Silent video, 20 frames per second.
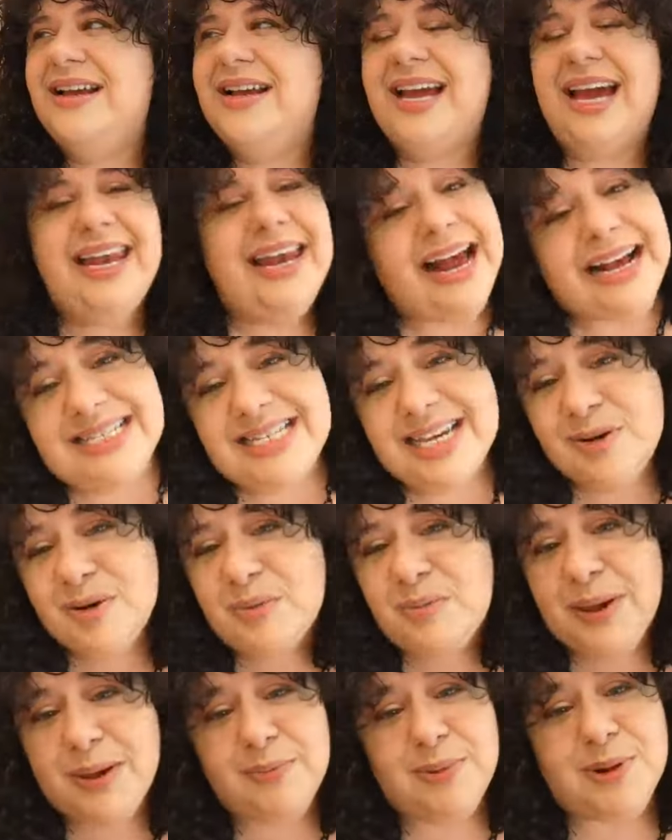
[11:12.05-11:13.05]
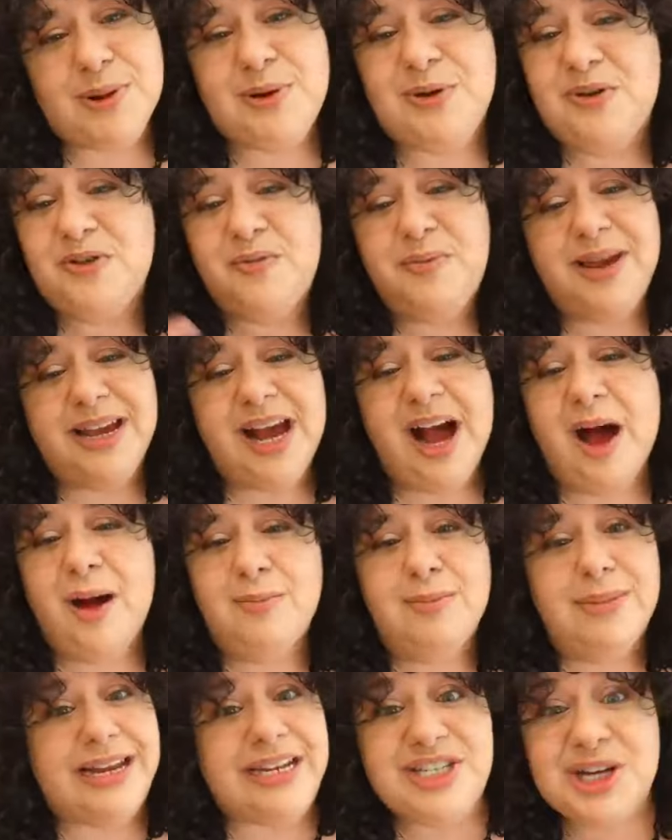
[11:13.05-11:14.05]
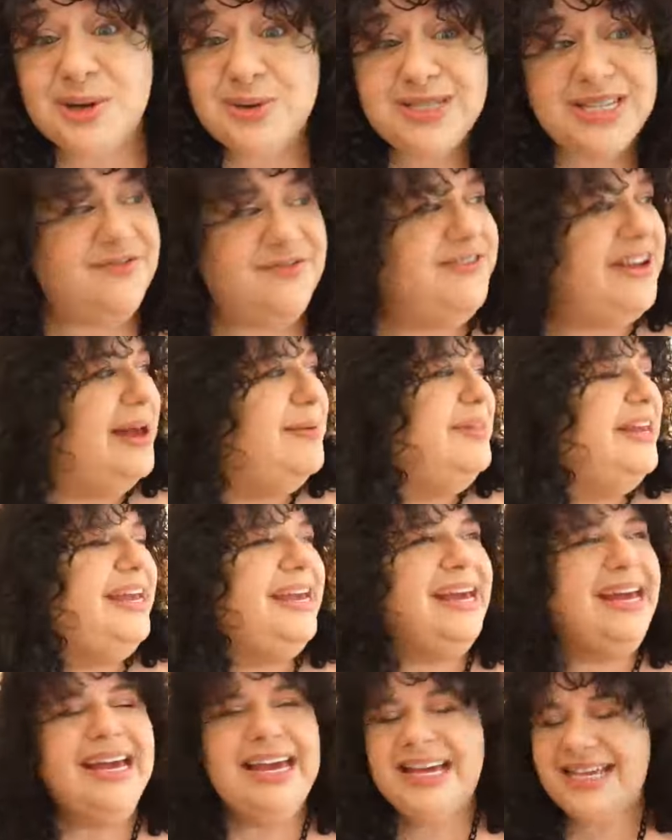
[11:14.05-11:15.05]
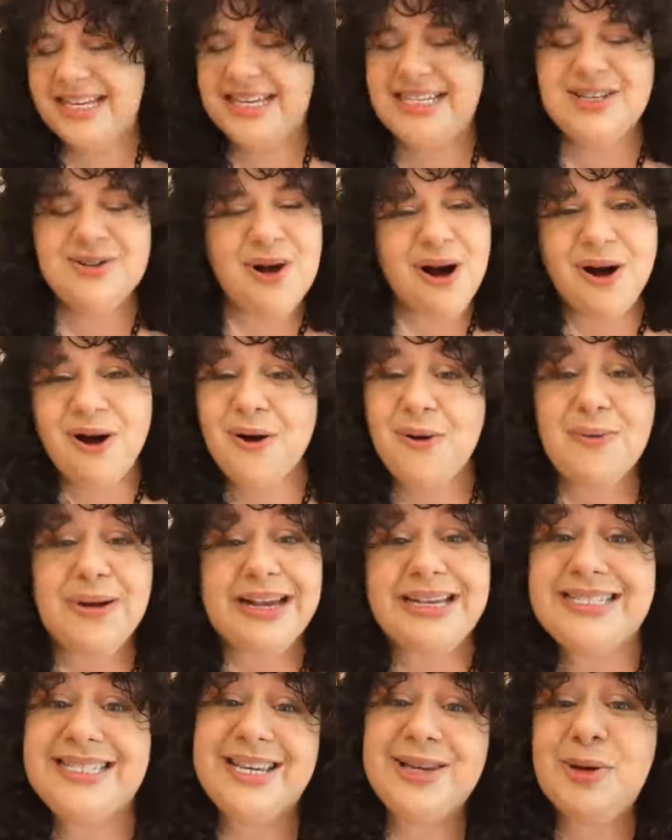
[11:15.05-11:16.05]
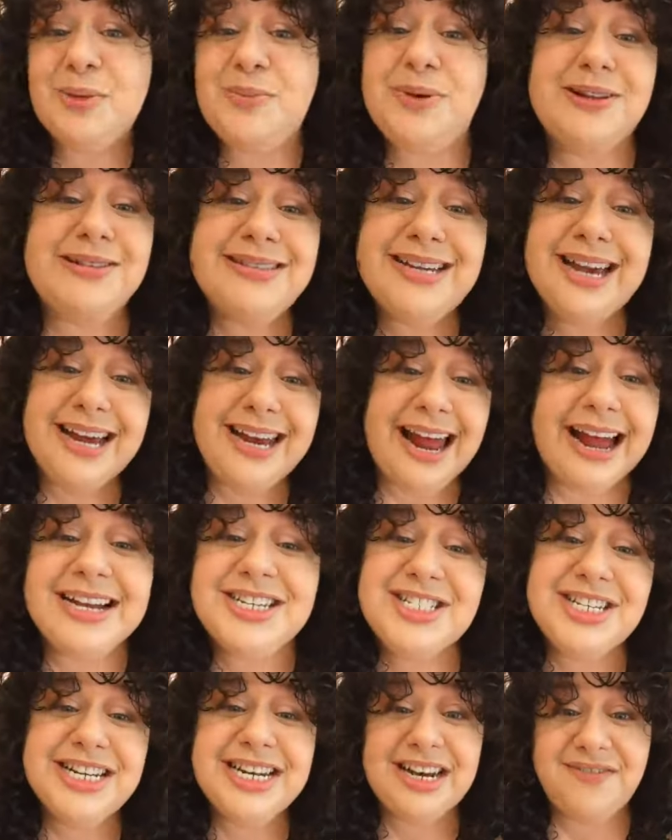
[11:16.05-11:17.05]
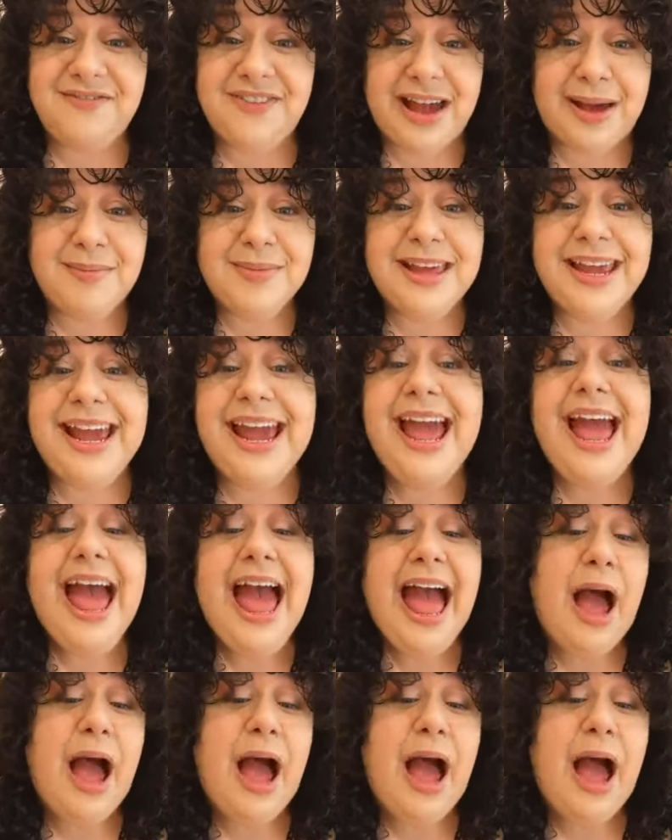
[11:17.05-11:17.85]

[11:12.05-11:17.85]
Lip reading: connecting with people who have become my chosen family, these are all ways that you build connection and family.